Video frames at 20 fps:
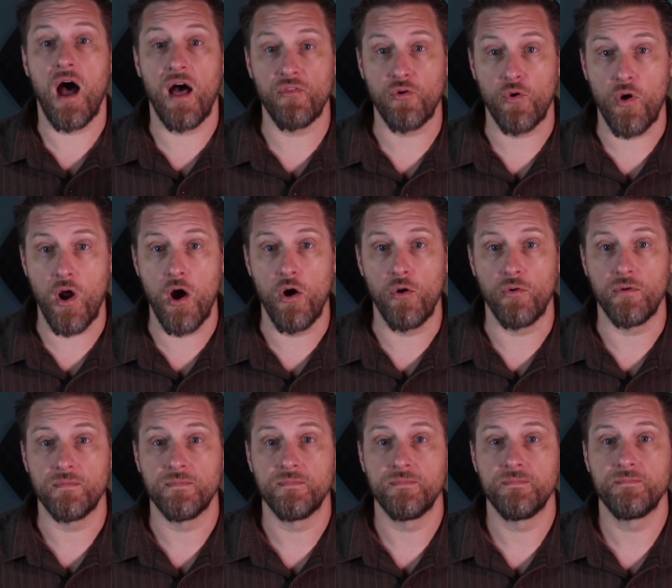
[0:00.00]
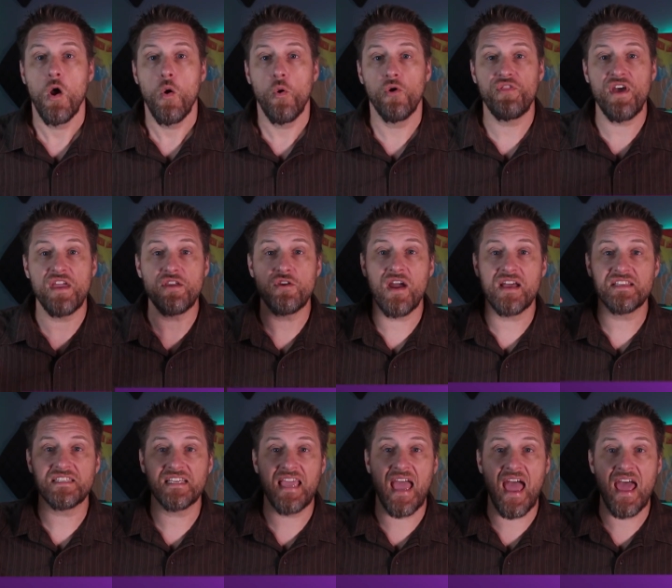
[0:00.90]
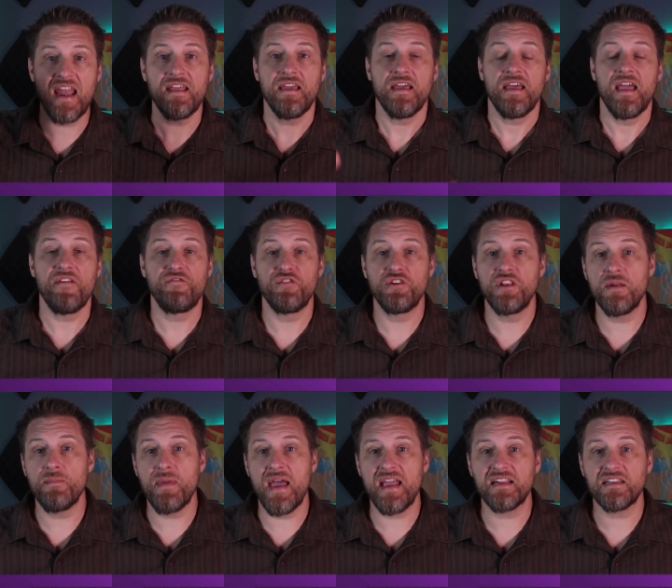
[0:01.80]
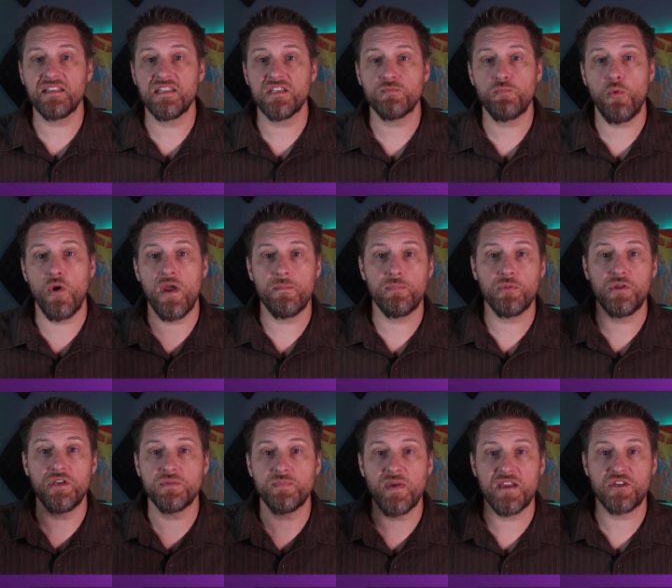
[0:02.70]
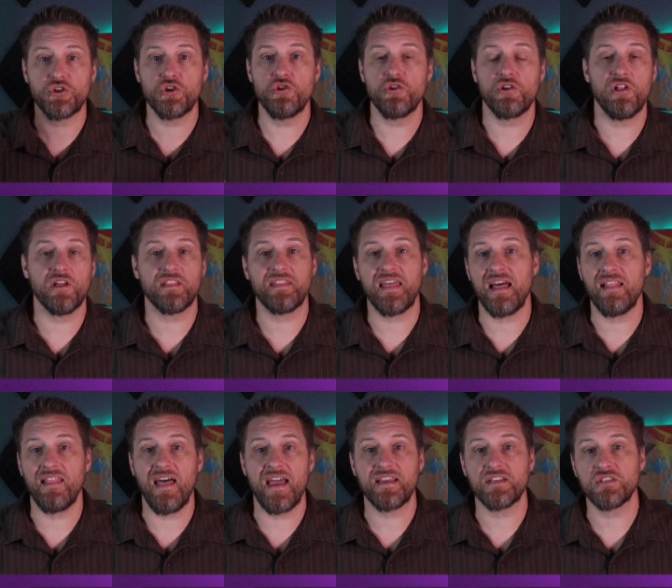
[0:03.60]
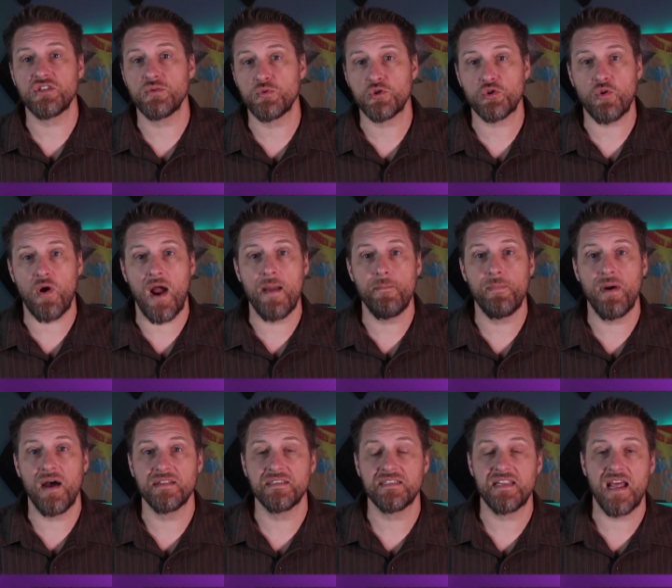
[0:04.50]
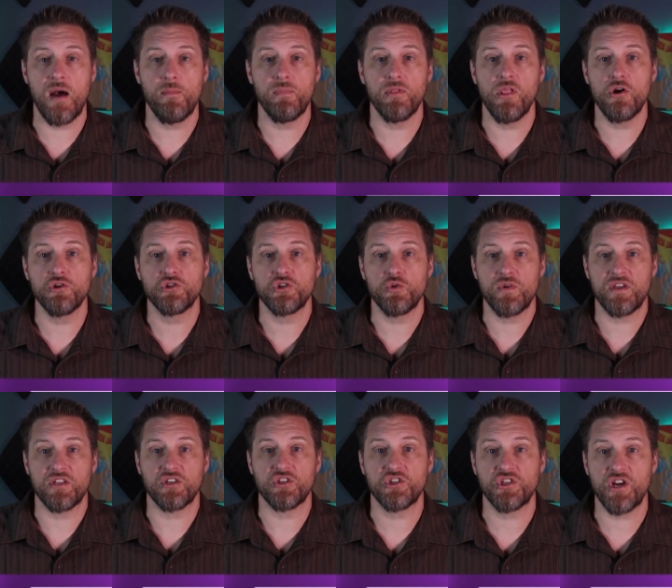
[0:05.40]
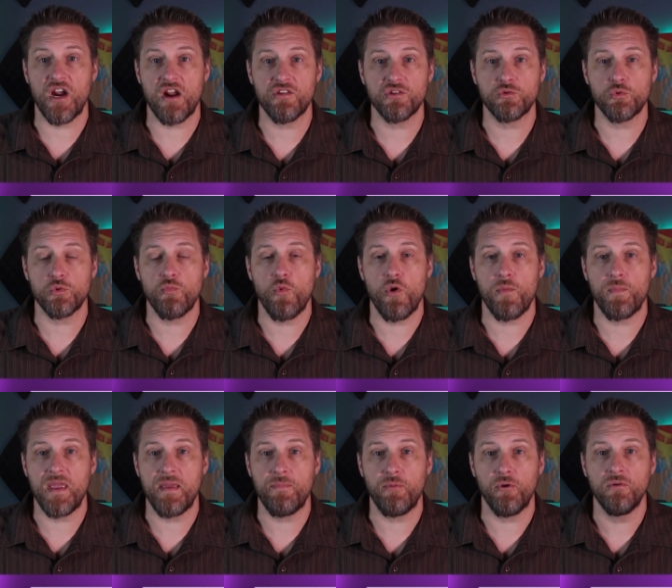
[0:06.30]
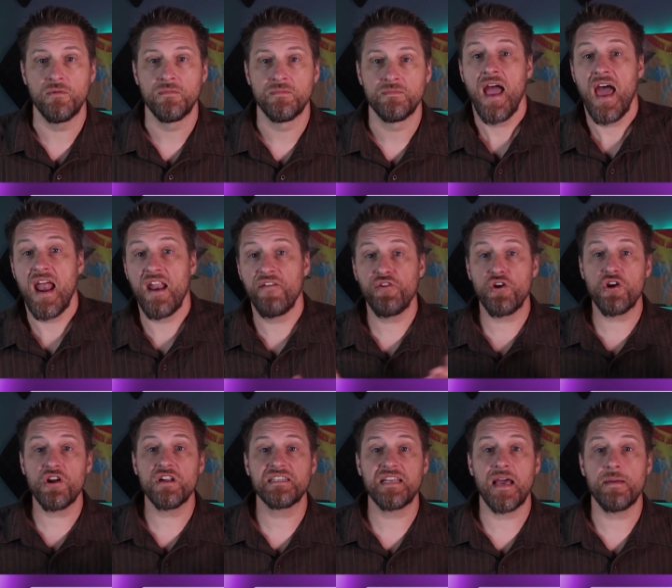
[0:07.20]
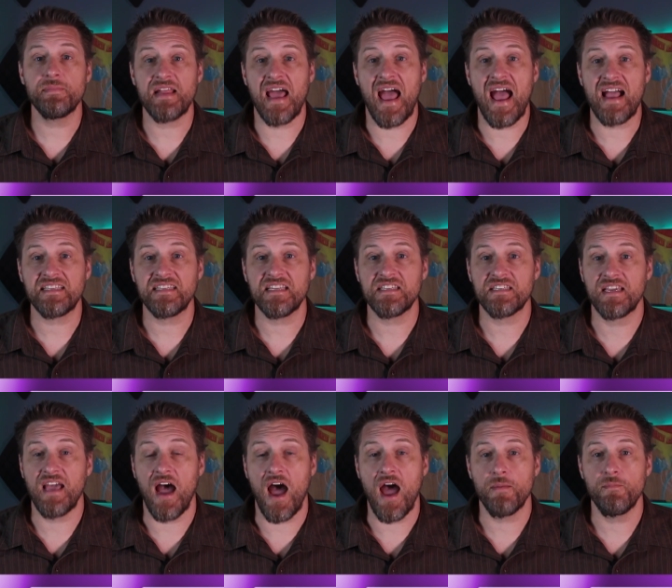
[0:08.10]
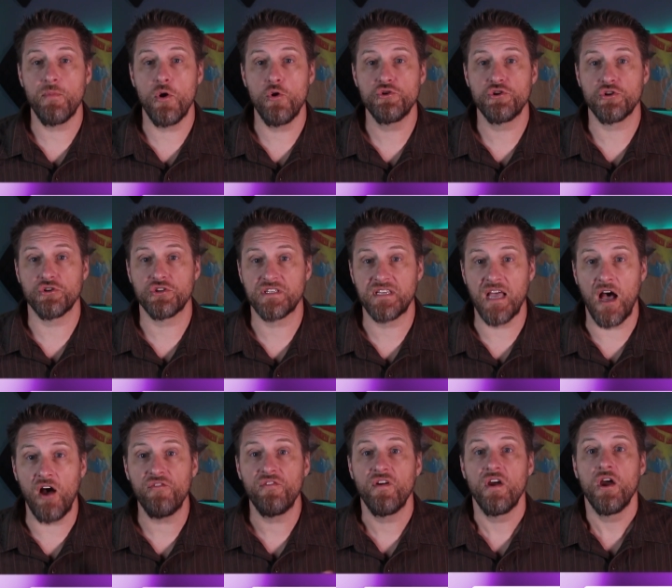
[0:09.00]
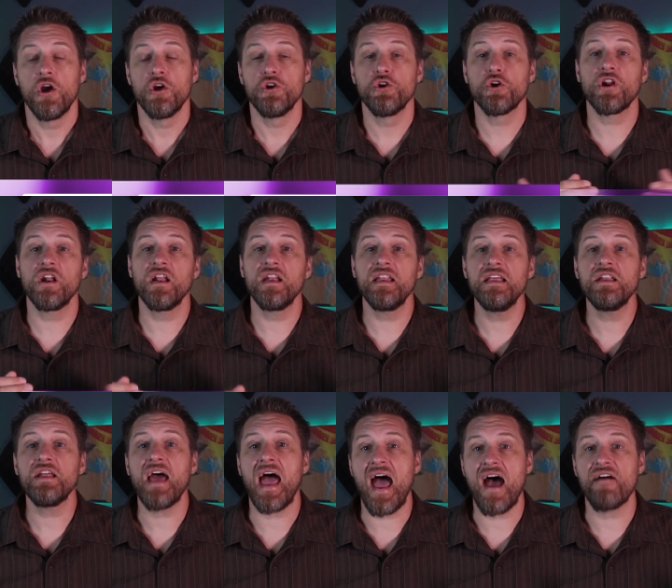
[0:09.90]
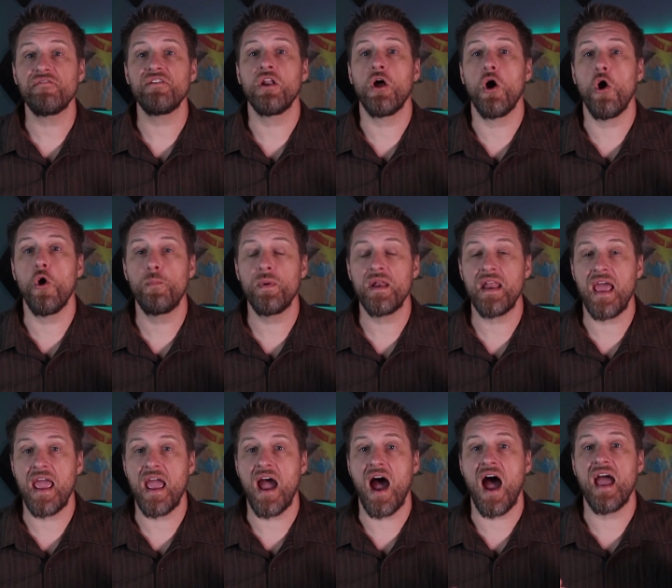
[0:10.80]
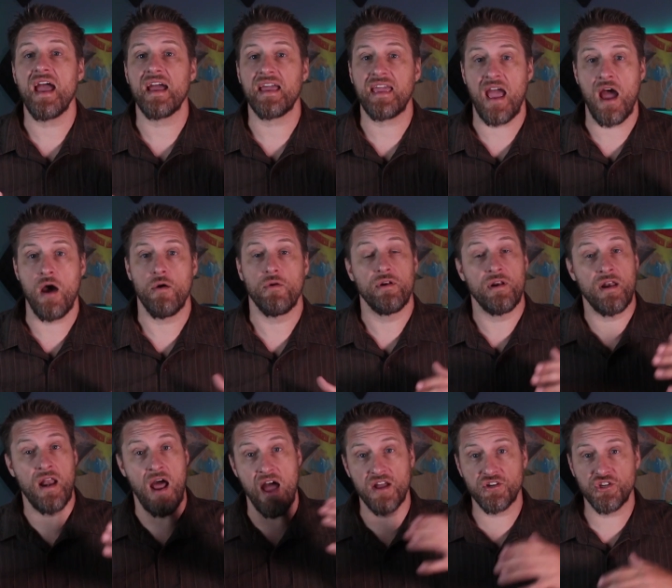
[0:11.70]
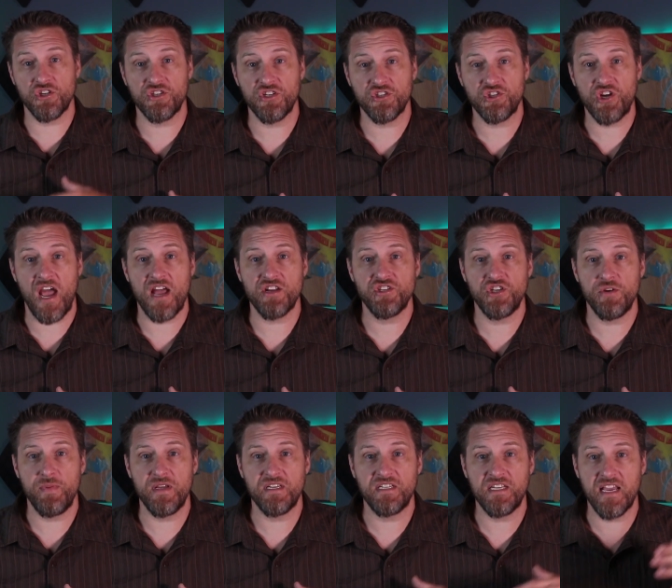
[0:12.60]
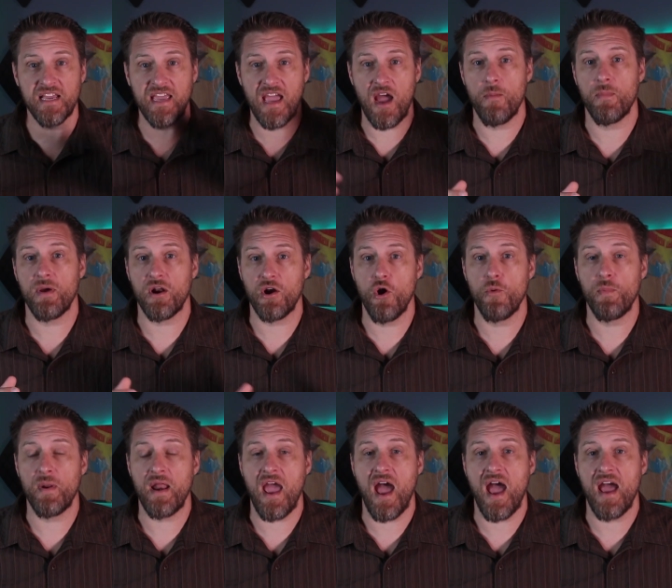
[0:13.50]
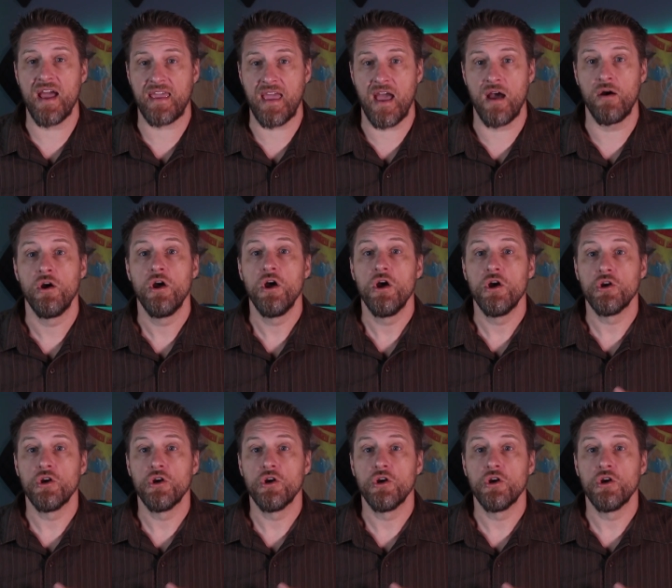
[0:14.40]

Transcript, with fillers: on their own. Well, thank you guys again. If you did make it to this point, please make sure you click that like and subscribe buttons down below so we can share this with more people. And if you're gonna attempt to access God mode yourself, you're gonna need to have an OpenAI account, not just a ChatGPT account, but an OpenAI account.